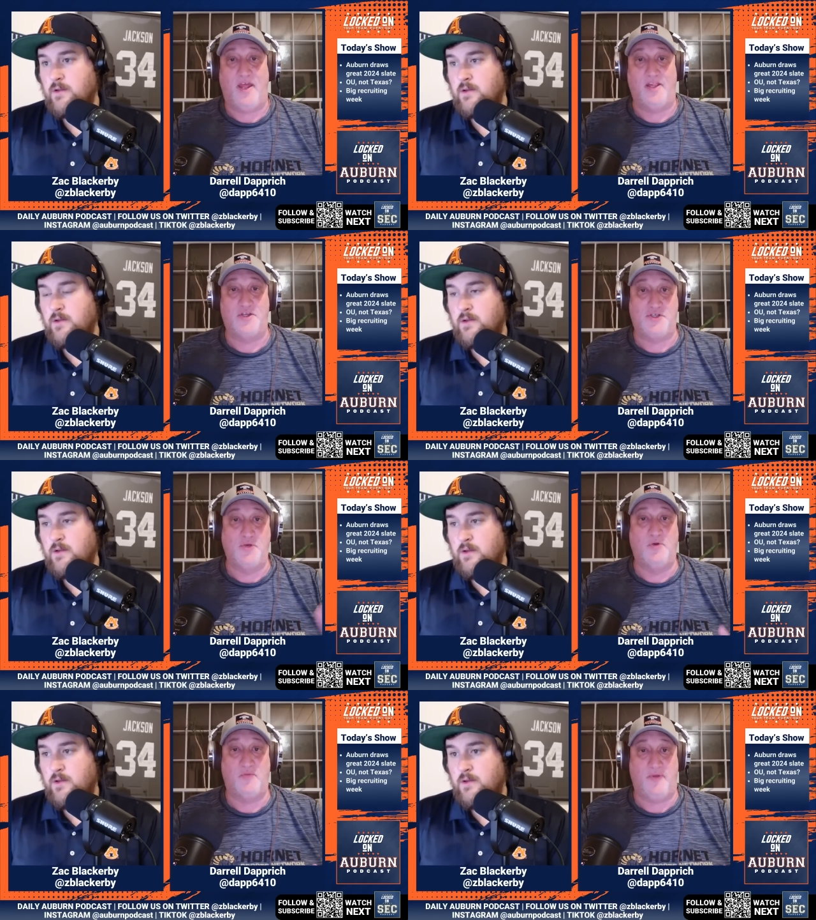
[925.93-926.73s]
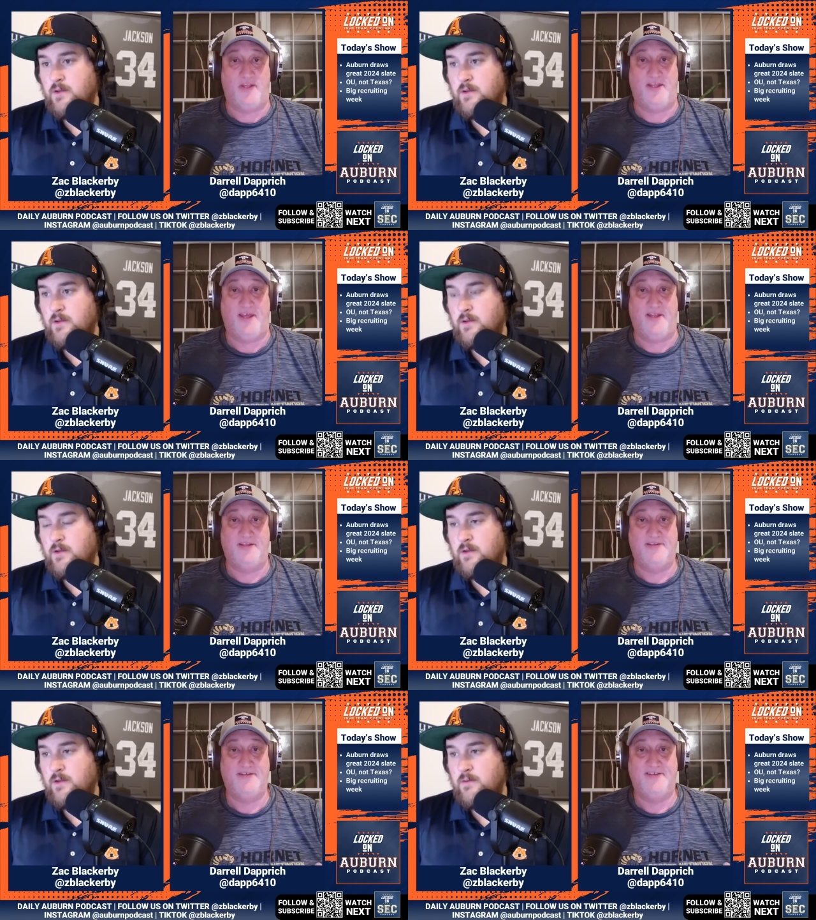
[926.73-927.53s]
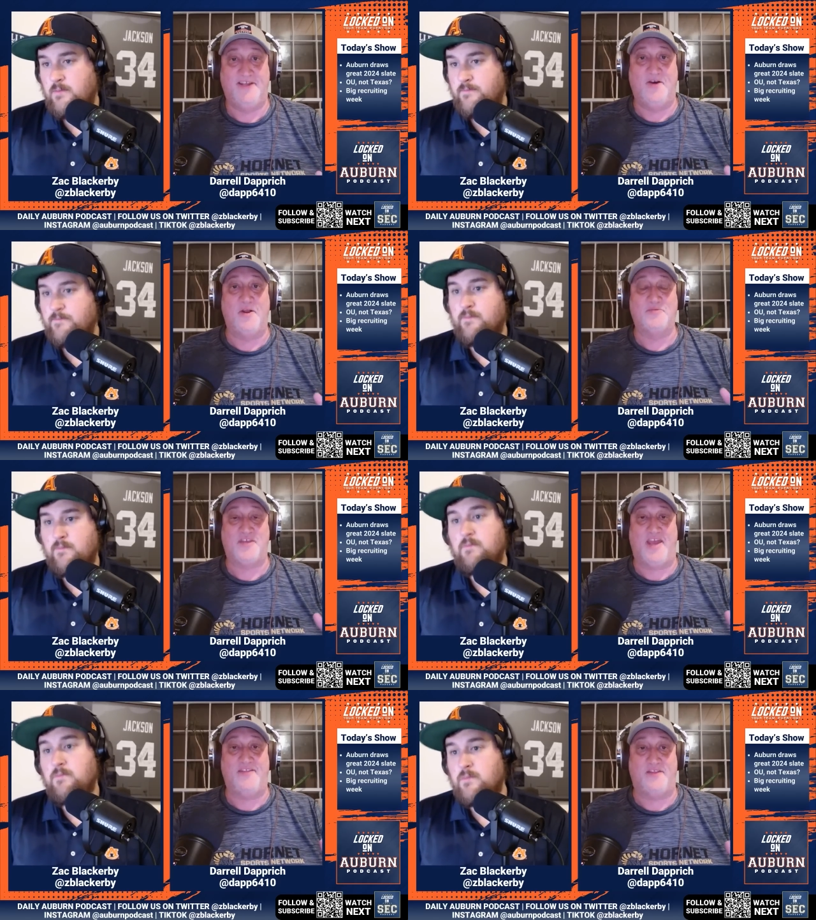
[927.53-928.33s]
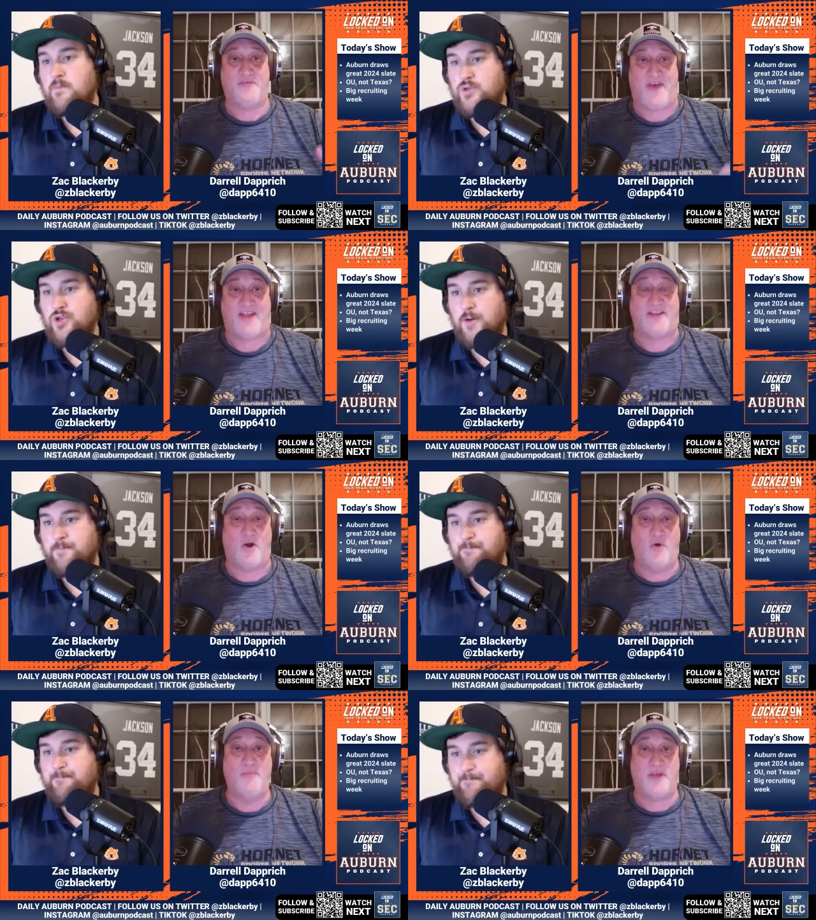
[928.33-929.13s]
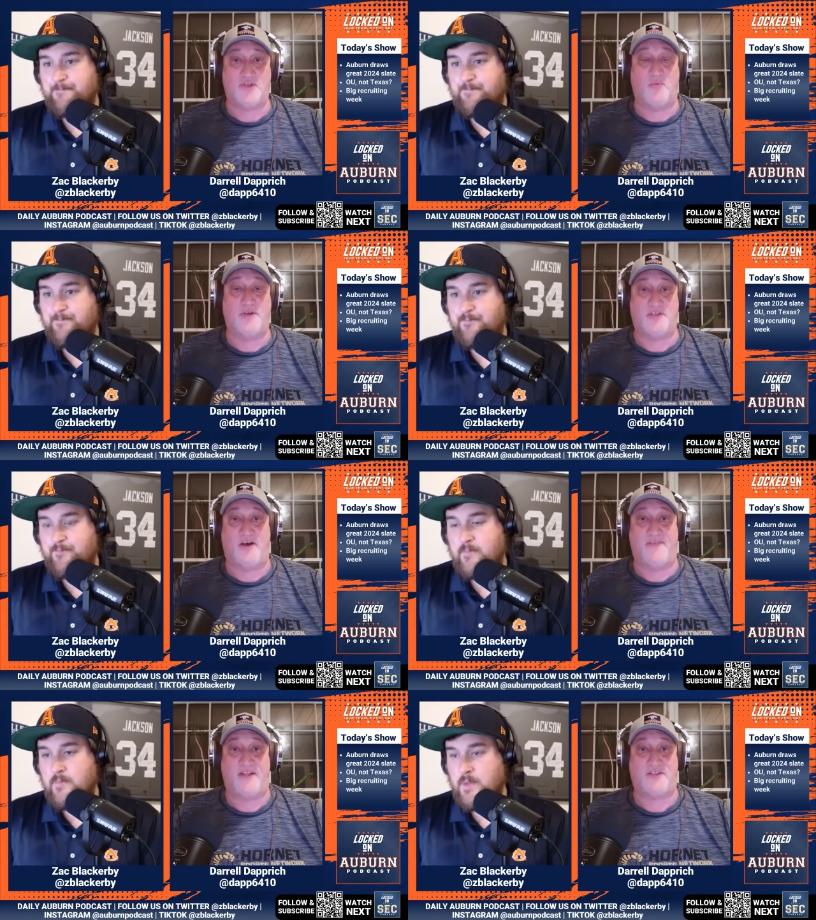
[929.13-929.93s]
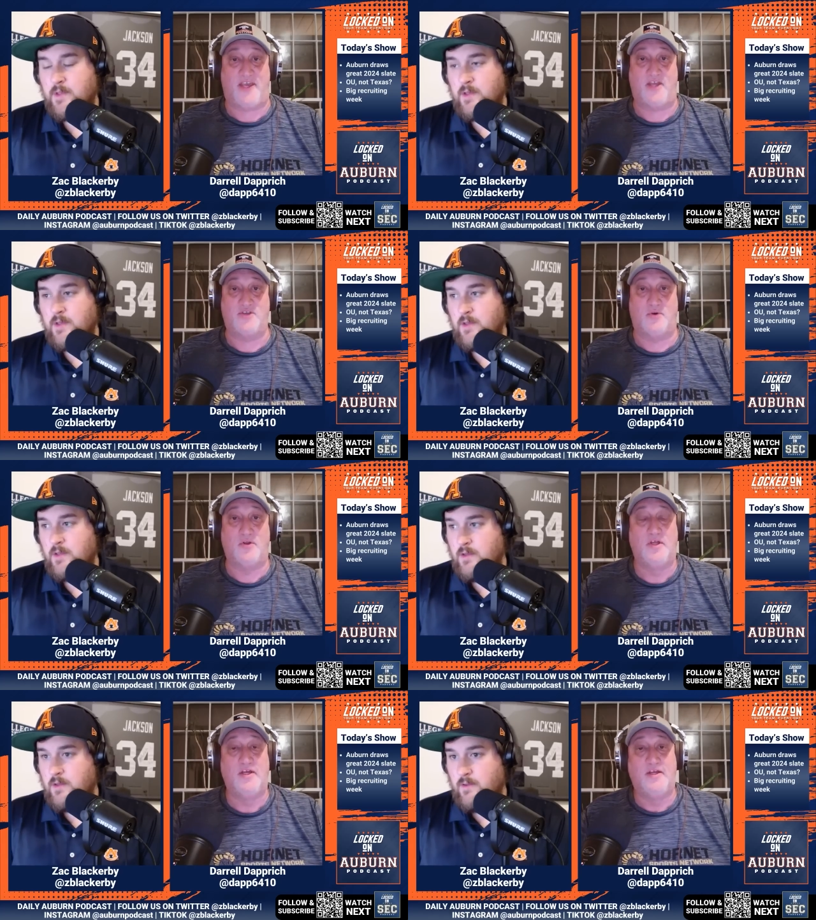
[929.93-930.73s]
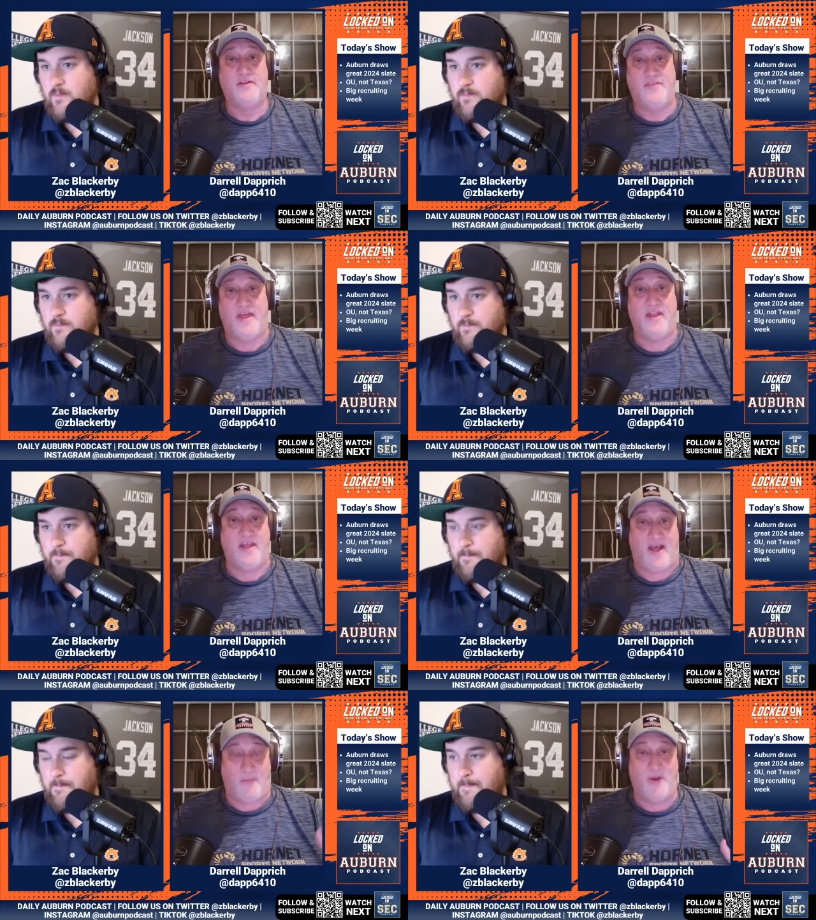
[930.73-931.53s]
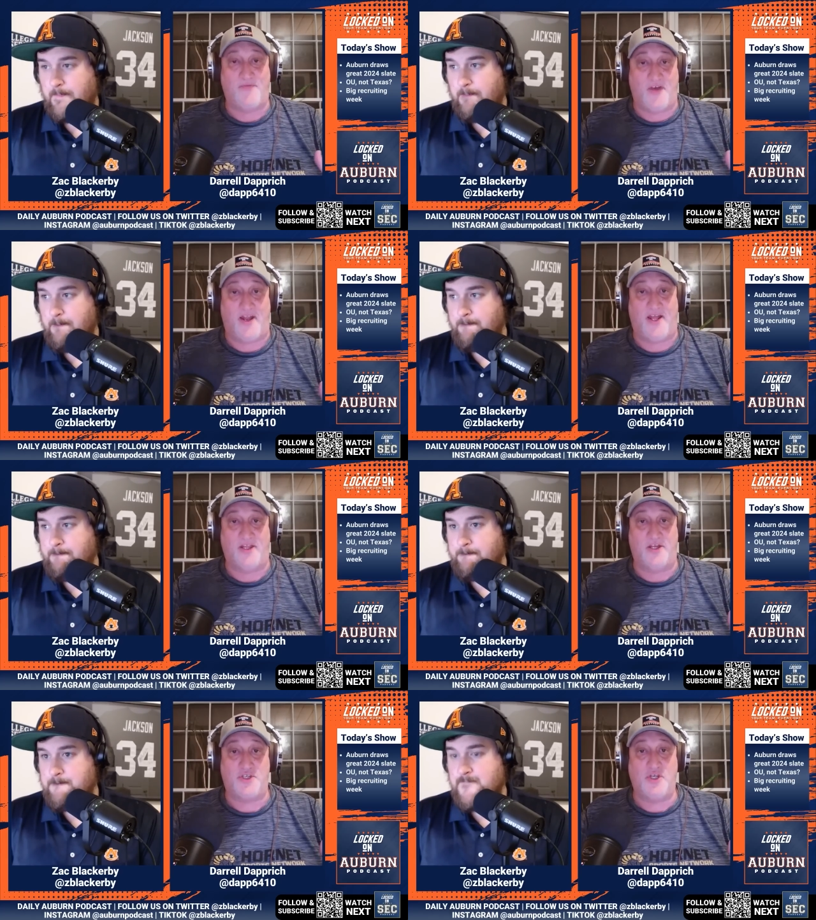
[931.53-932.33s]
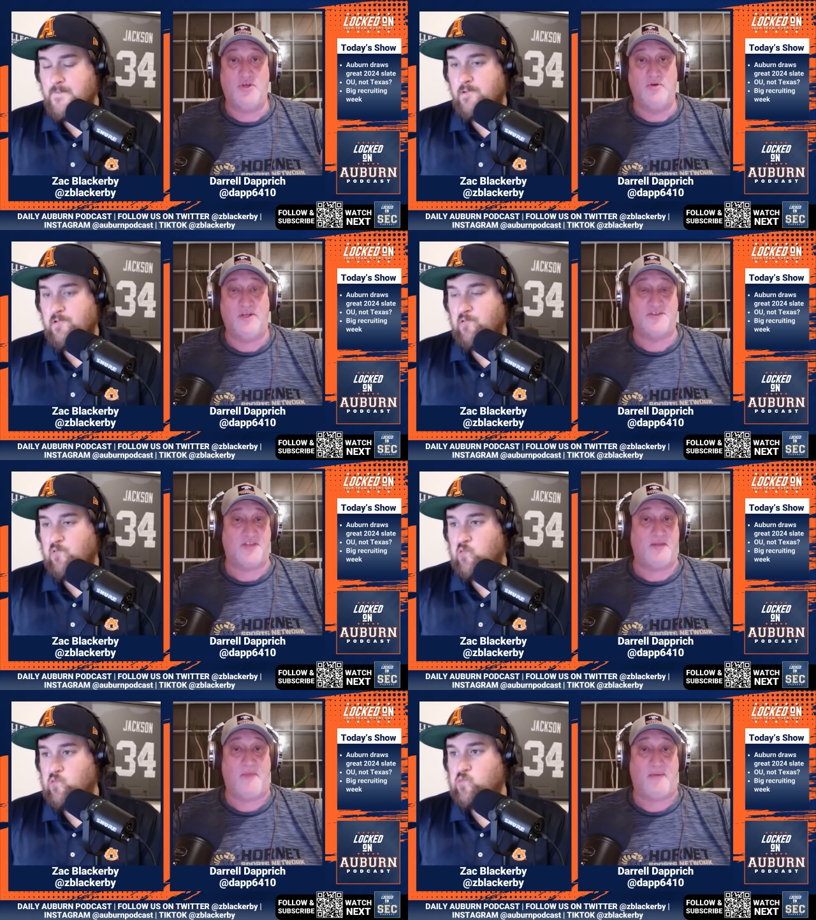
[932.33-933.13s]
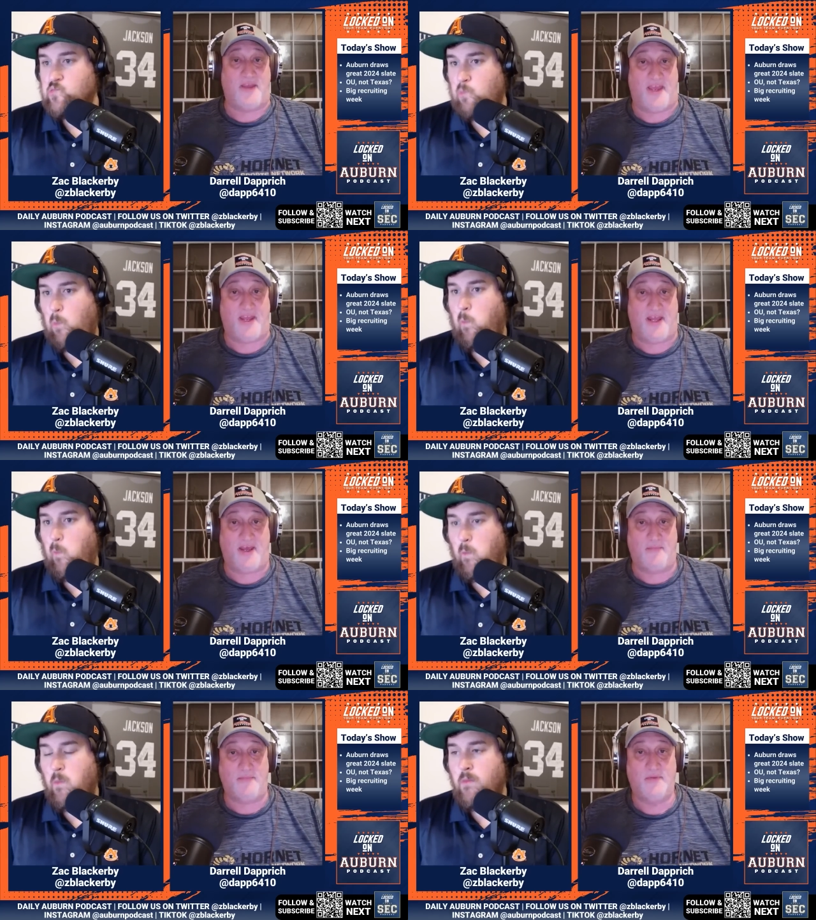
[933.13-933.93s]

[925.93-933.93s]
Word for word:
Speaker 1: LSU would have been then. You know what I'm saying? That the fact sure. that Ole Miss wasn't on that schedule, then I would have thought LSU instead of maybe A and M.